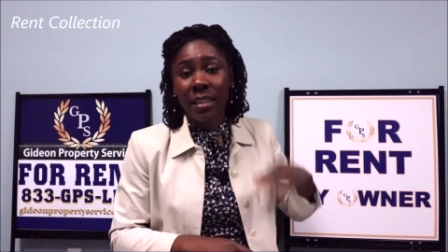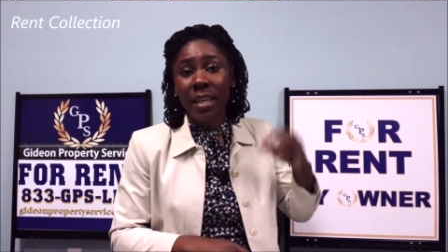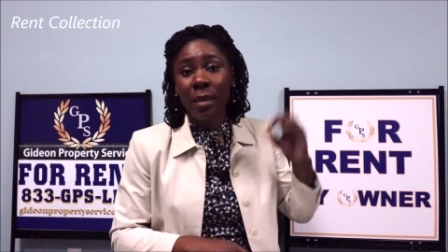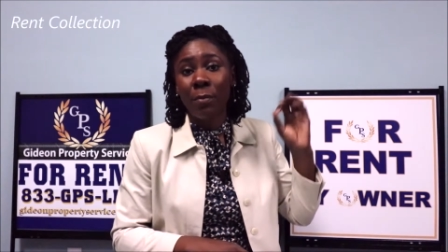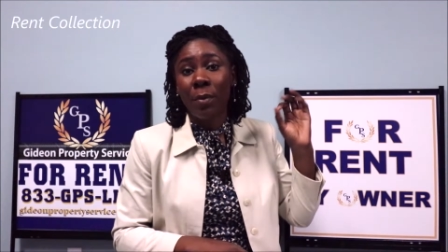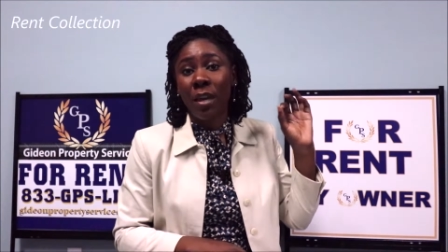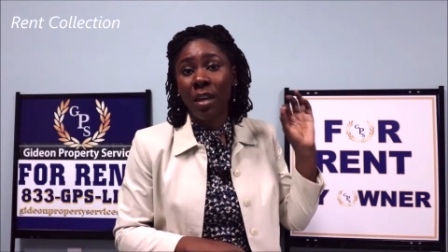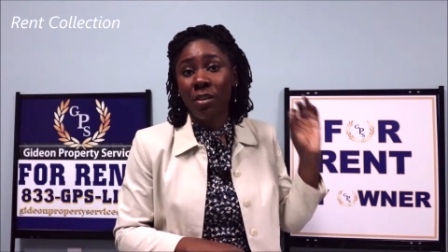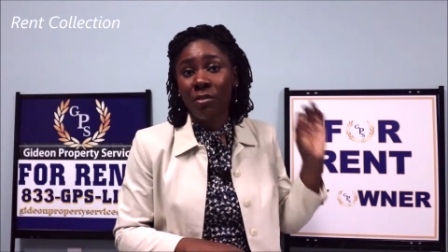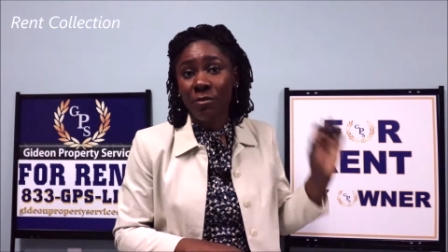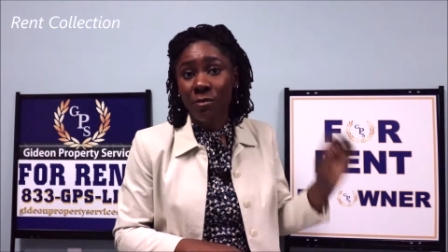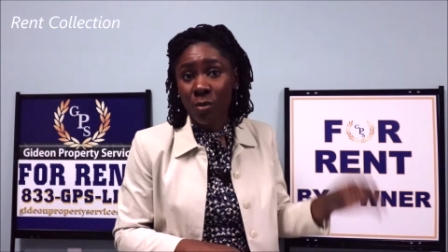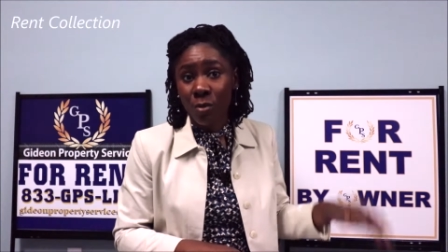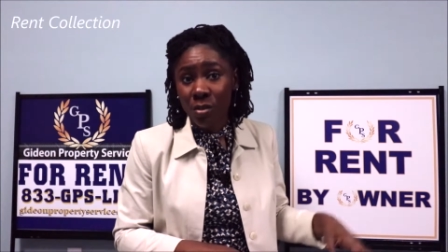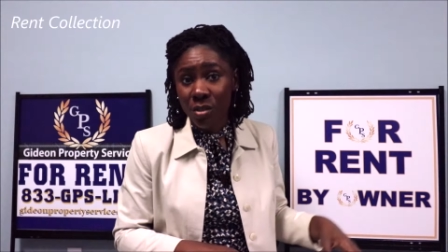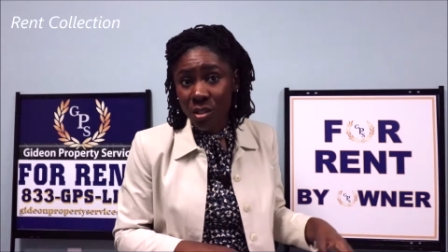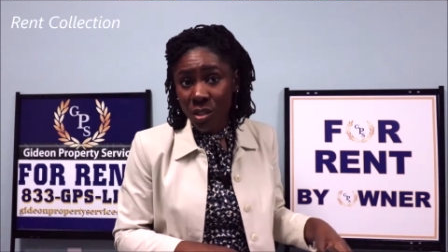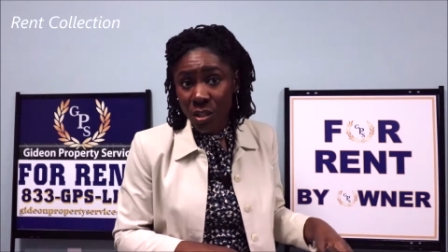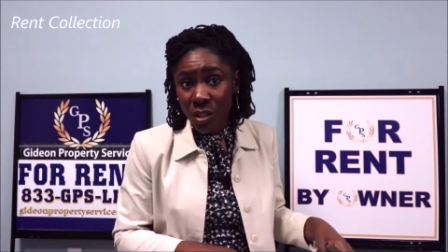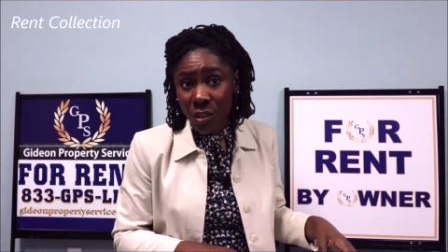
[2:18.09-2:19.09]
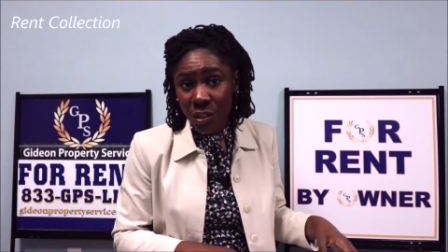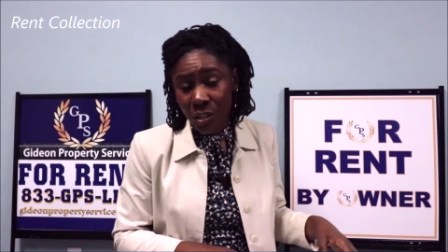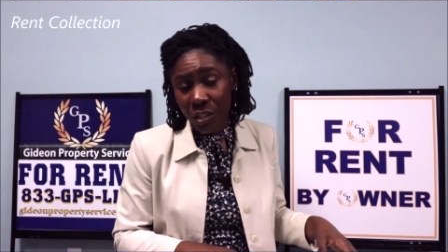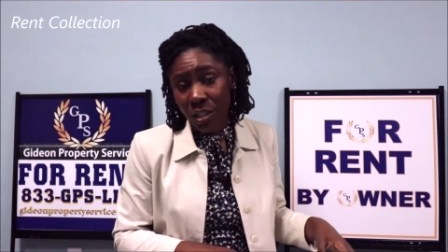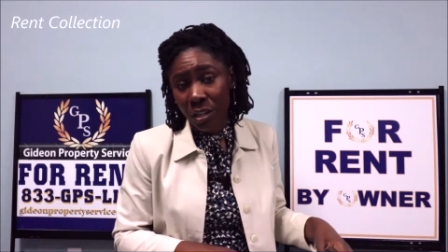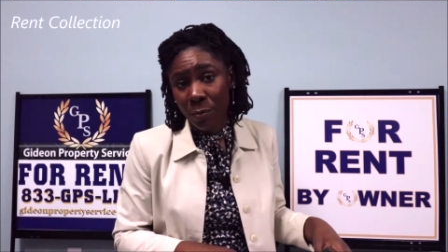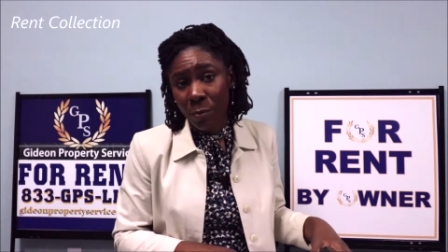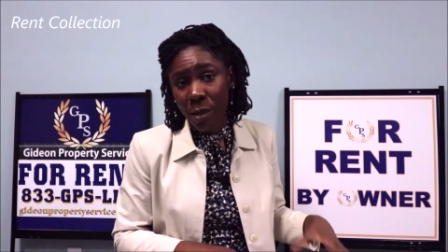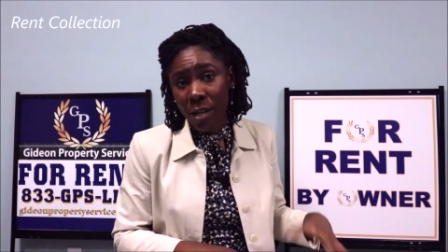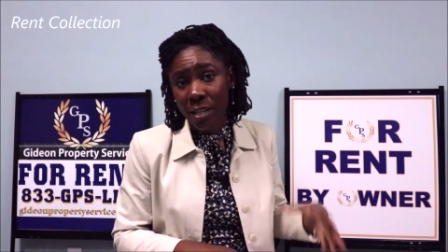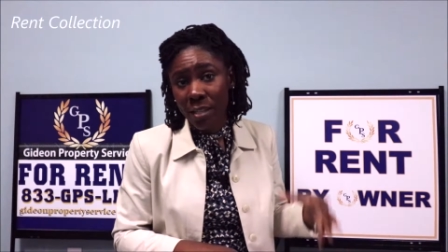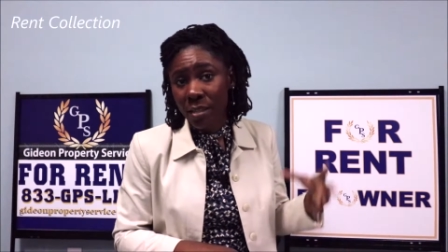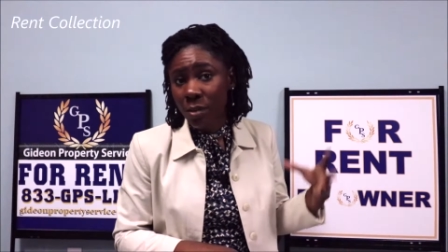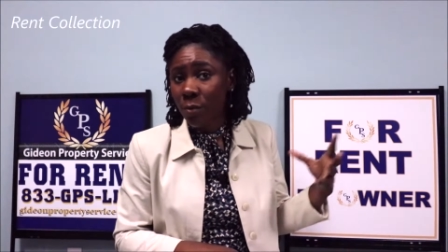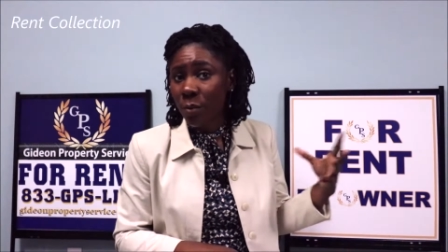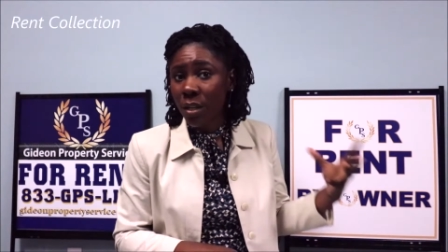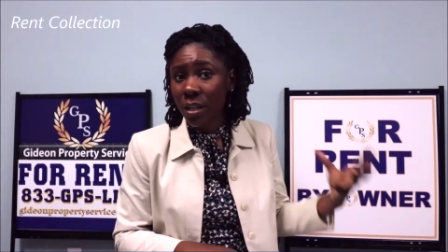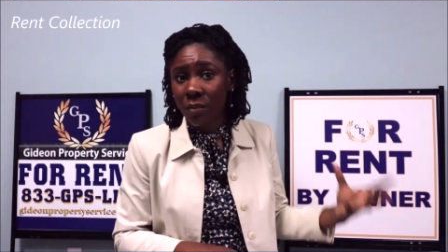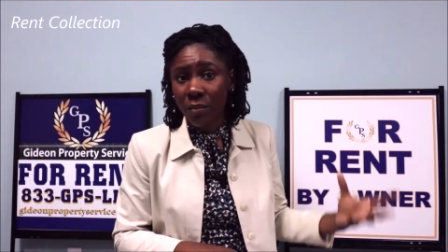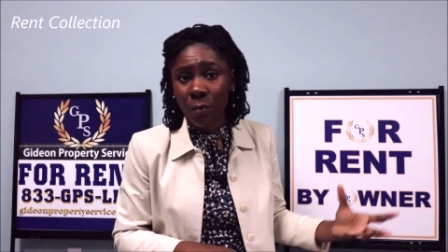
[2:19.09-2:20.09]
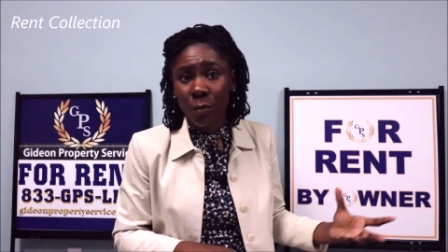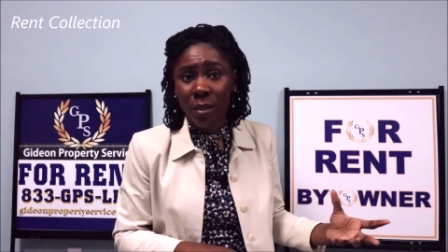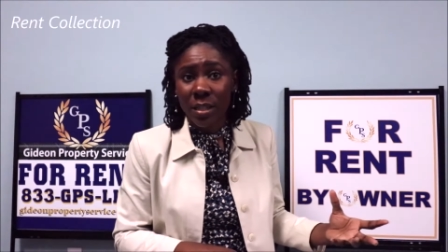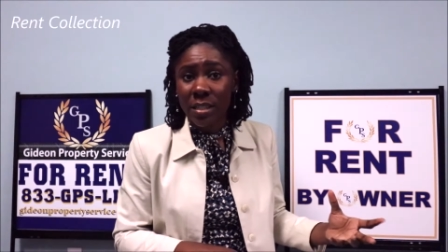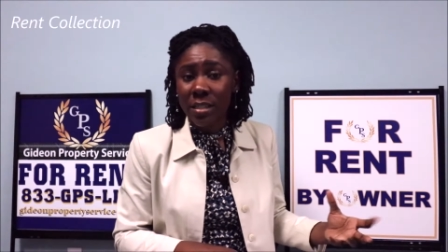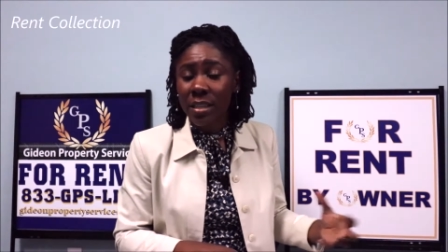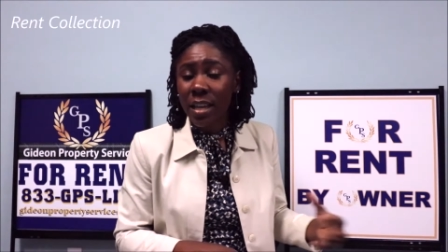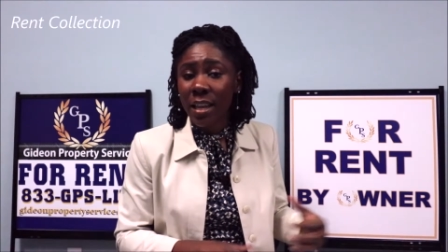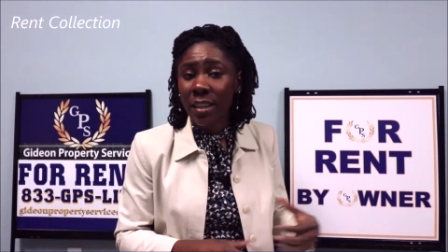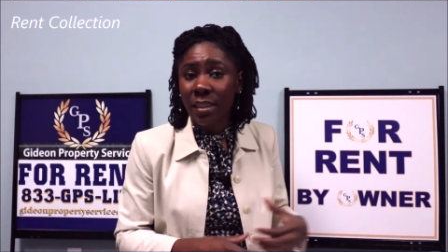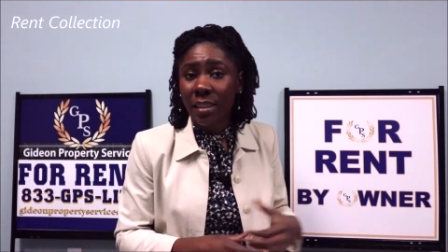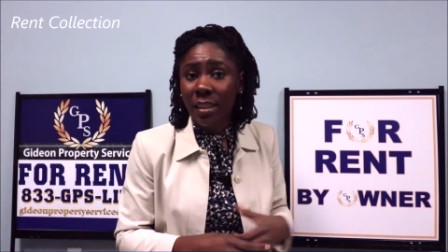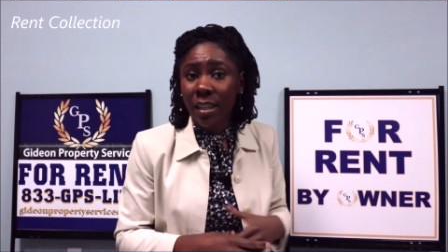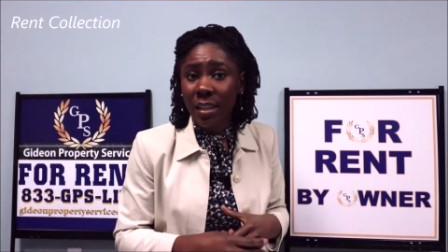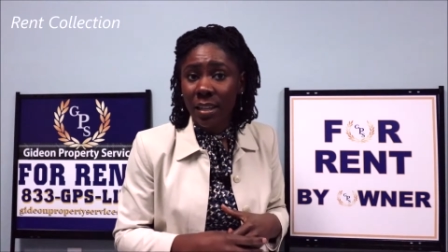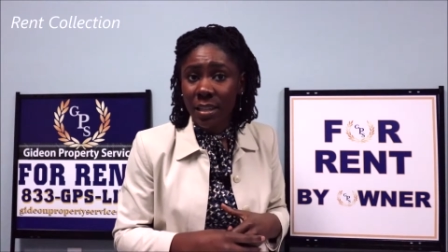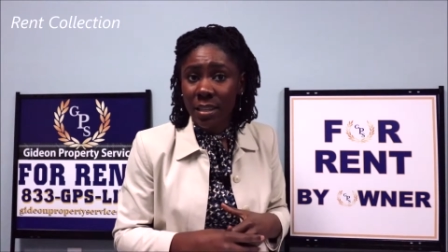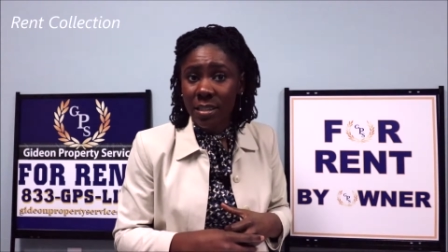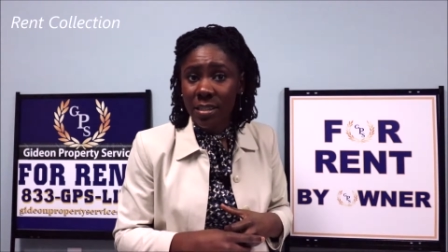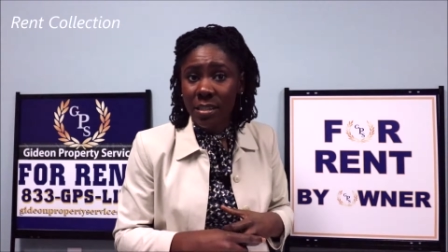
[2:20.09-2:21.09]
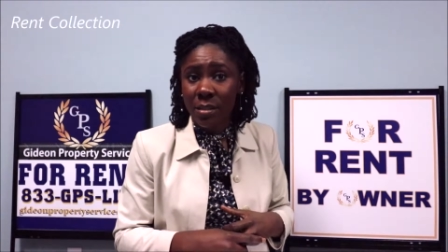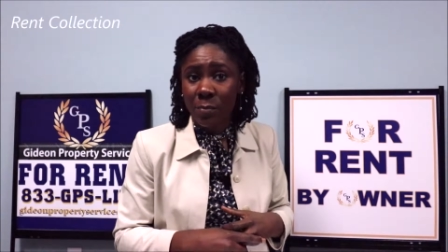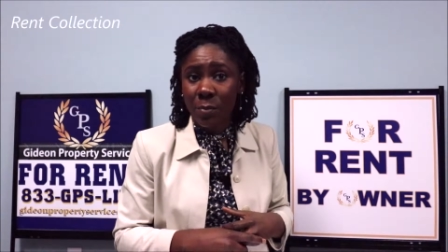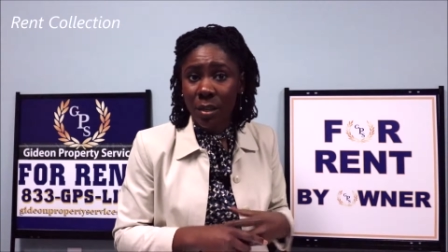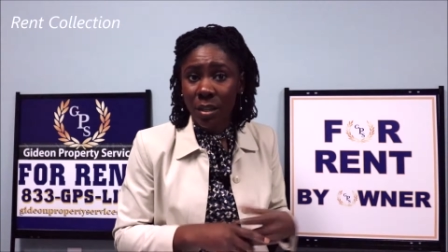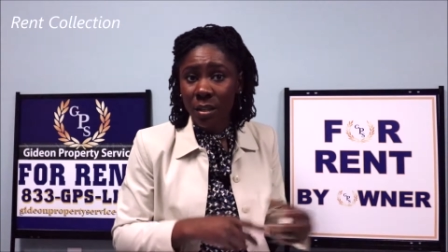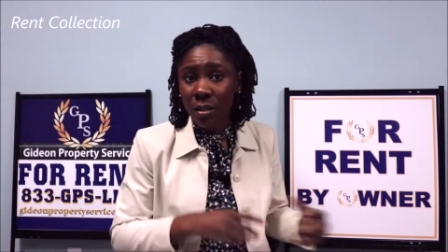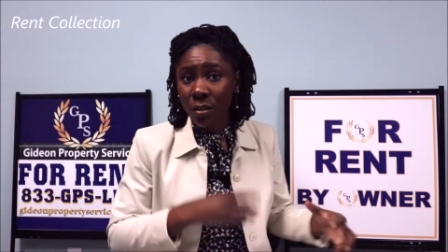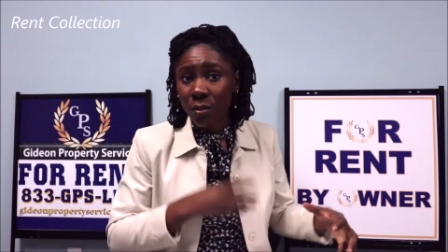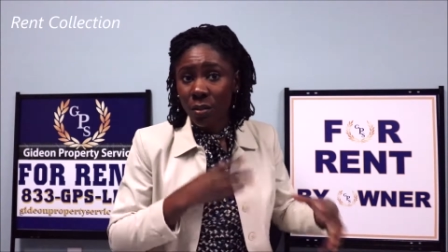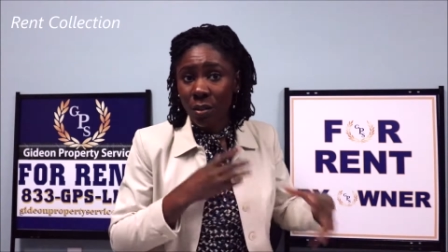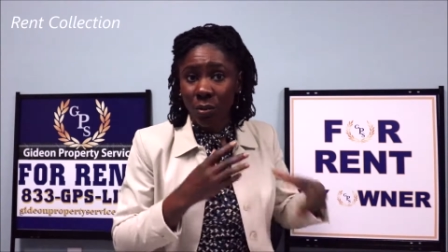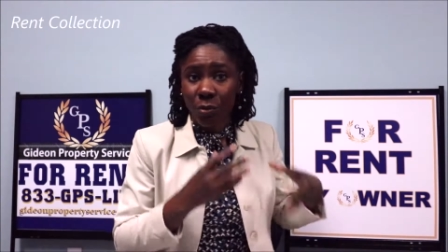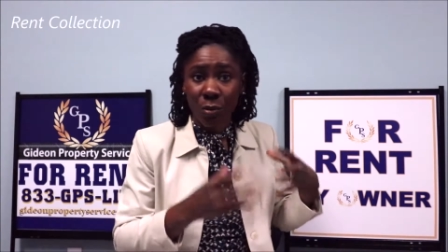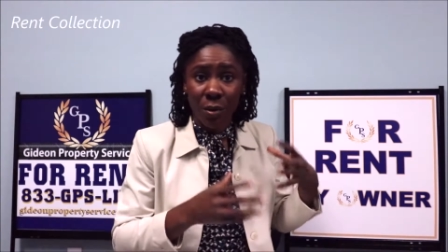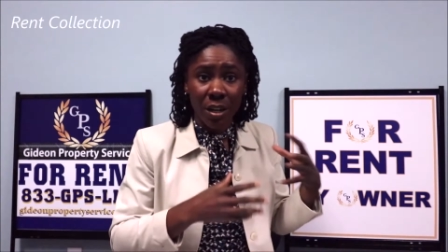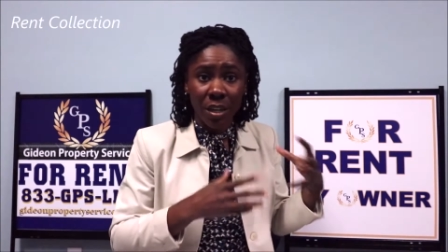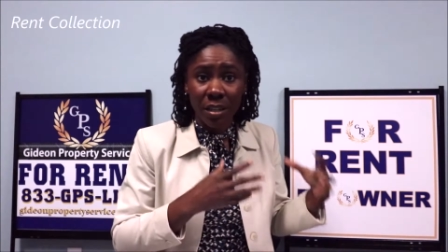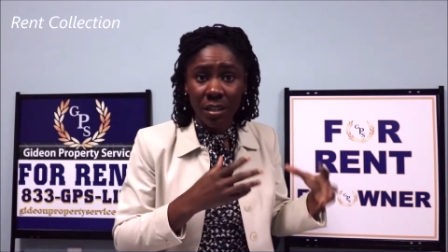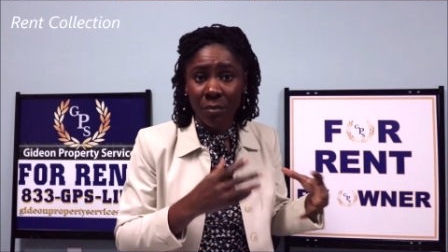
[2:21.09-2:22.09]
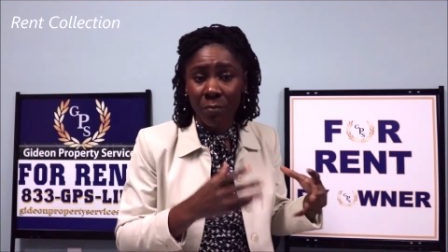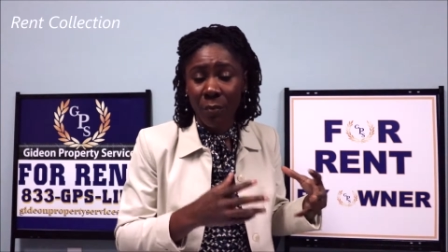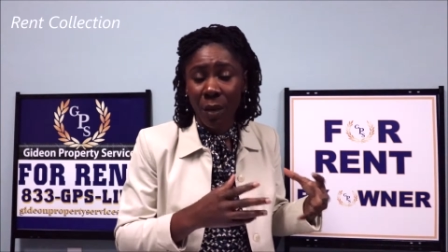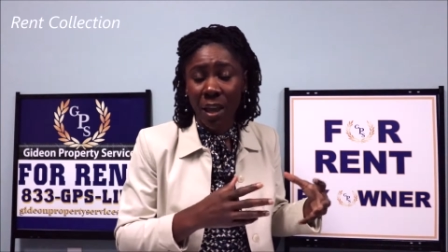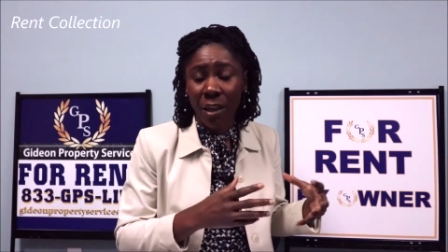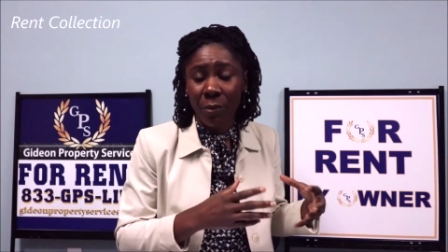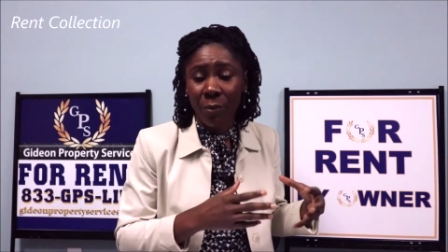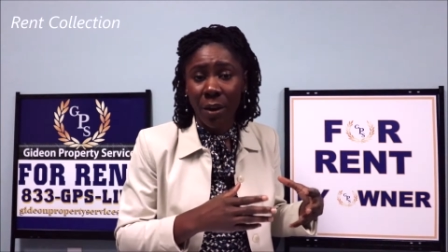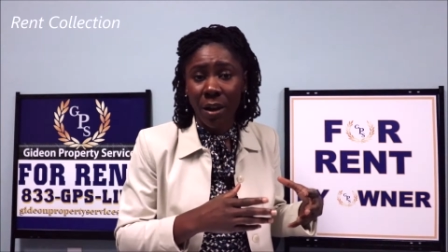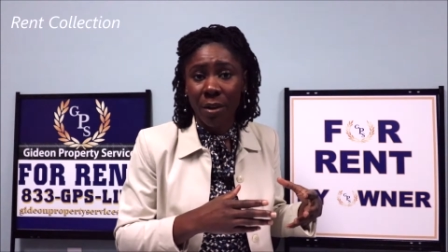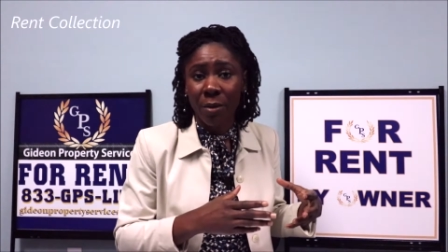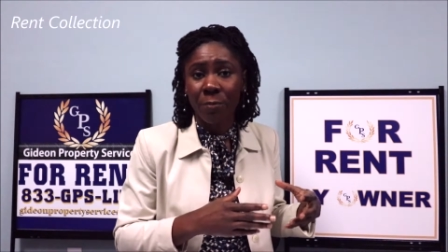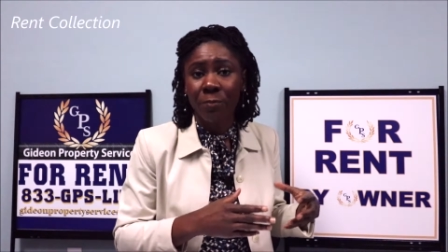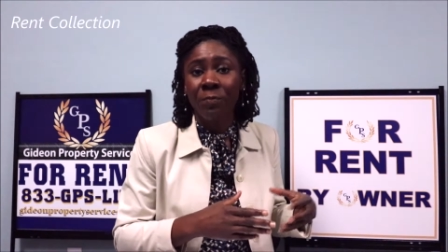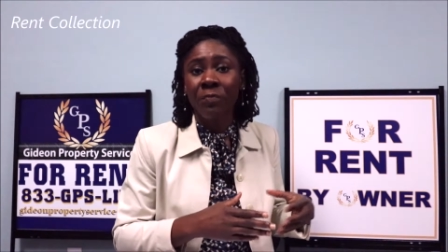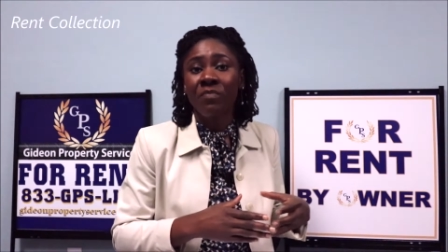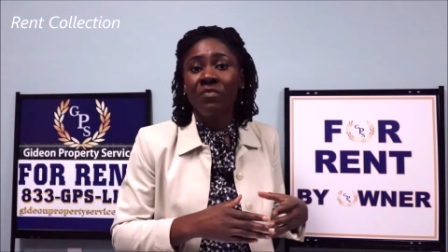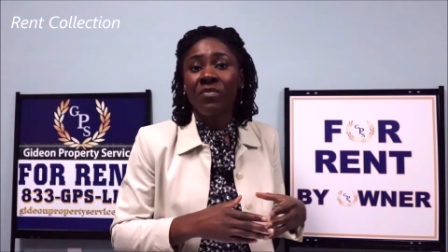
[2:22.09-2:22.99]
they pay a full security deposit, whatever we decide that is, depending on their credit and background,